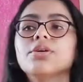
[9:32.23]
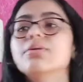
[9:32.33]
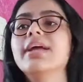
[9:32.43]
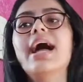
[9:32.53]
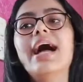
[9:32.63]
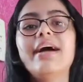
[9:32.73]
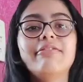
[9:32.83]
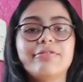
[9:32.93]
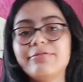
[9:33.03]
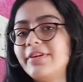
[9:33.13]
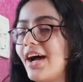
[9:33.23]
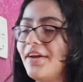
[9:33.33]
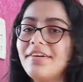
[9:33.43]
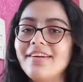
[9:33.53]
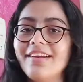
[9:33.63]
So yeah, I've
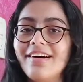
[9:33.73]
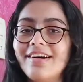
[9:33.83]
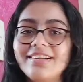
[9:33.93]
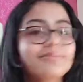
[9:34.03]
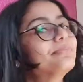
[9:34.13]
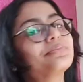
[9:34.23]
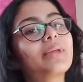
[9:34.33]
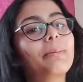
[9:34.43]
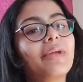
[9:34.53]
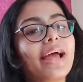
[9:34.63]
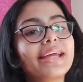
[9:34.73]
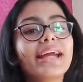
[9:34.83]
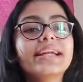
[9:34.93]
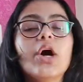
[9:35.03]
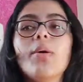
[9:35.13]
done
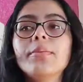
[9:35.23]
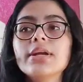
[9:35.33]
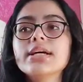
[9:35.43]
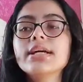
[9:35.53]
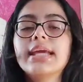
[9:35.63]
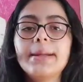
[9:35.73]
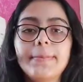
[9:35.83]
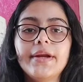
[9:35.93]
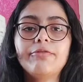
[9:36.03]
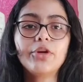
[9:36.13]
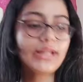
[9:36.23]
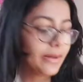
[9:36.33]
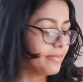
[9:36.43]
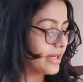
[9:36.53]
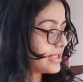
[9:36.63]
applying it. Now I'm gonna keep it for 10
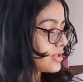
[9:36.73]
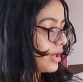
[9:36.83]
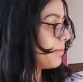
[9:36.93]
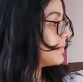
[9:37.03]
minutes. So